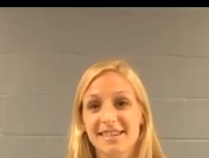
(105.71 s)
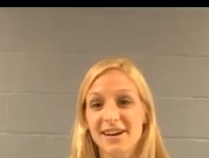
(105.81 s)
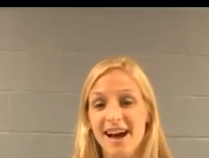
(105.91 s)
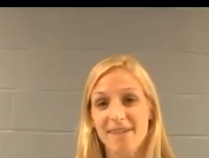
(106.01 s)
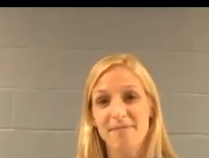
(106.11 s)
It's
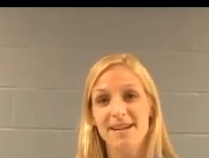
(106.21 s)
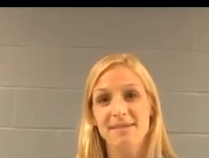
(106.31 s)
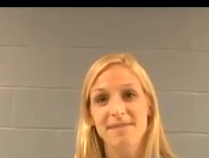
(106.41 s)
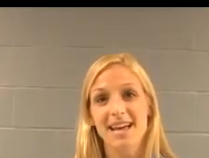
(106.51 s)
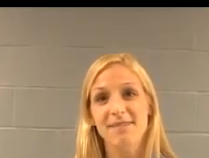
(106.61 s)
Sarah Hoffman.
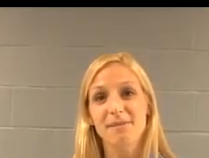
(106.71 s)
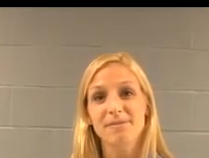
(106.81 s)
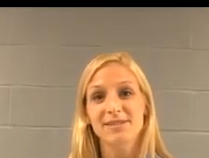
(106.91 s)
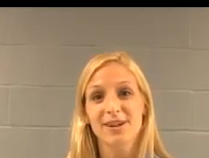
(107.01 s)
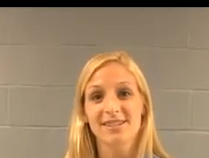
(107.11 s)
I'm the head
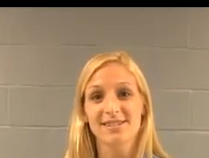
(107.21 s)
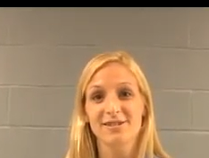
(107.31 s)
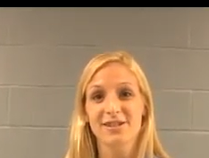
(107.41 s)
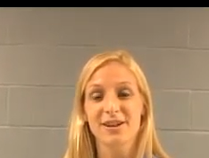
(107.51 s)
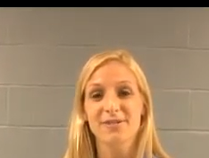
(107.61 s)
women's cross
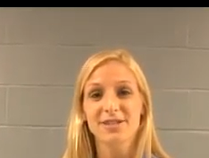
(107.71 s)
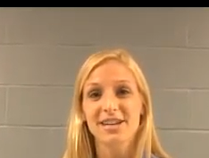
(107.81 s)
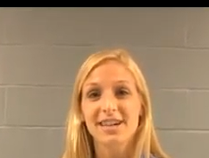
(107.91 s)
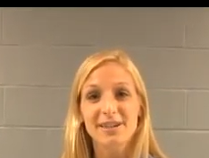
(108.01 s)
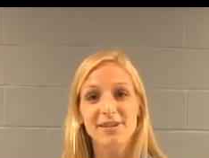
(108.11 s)
country coach
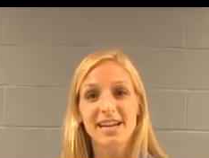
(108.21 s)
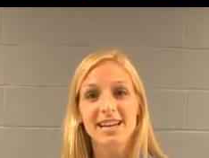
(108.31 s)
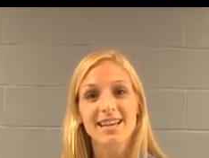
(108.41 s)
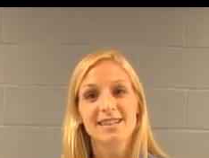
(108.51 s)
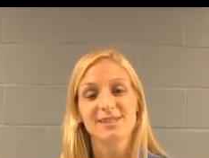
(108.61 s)
here at
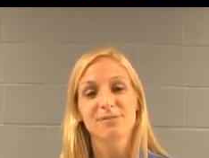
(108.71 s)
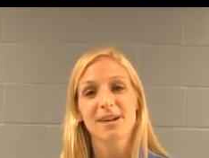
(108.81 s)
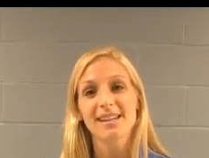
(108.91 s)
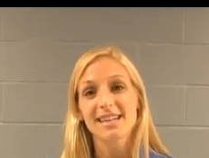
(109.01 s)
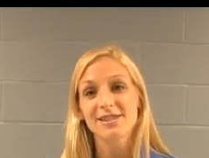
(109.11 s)
UD. Just
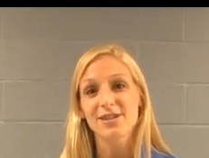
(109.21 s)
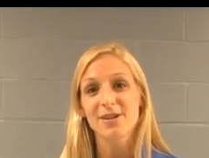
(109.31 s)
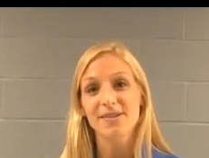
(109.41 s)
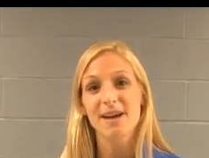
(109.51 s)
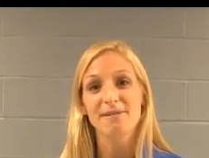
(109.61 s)
want to let you
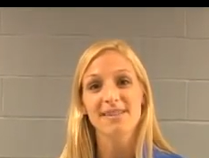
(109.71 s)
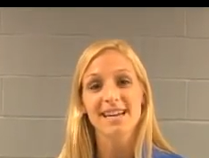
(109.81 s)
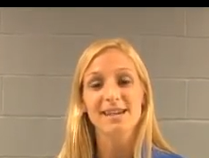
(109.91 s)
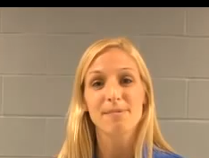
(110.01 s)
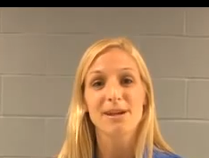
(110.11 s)
know that we're
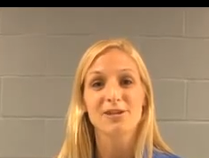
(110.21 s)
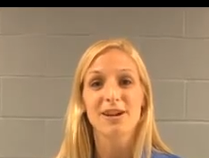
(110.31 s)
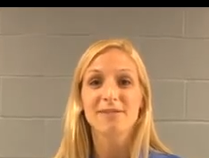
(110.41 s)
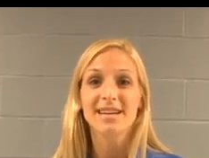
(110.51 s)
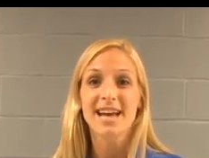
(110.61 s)
thinking about you
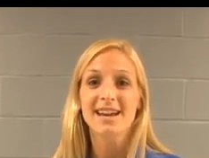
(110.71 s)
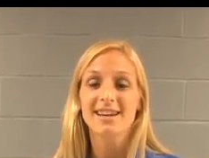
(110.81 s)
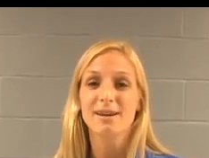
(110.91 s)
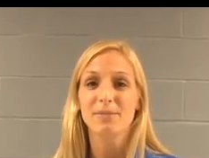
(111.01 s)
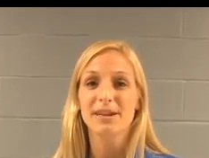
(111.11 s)
every day,
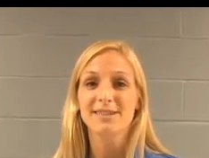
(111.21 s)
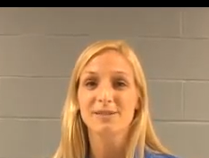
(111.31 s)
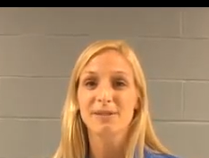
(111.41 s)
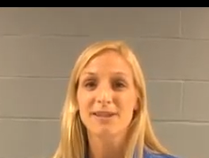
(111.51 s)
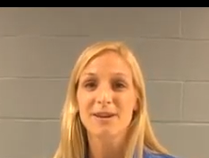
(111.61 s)
and our prayers
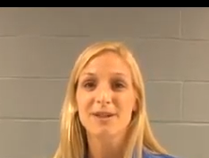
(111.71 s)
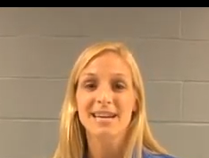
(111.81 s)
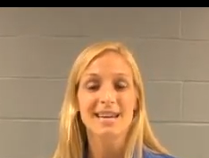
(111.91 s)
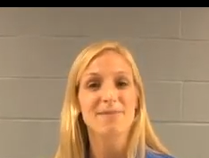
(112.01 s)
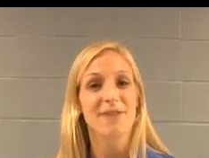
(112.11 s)
are with you,
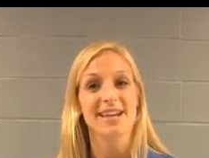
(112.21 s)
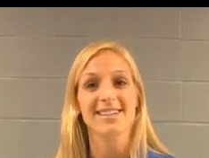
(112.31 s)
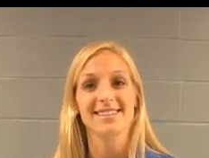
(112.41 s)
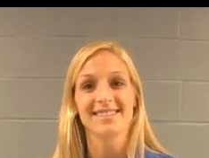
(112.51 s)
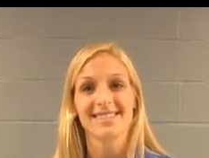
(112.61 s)
and keep fighting.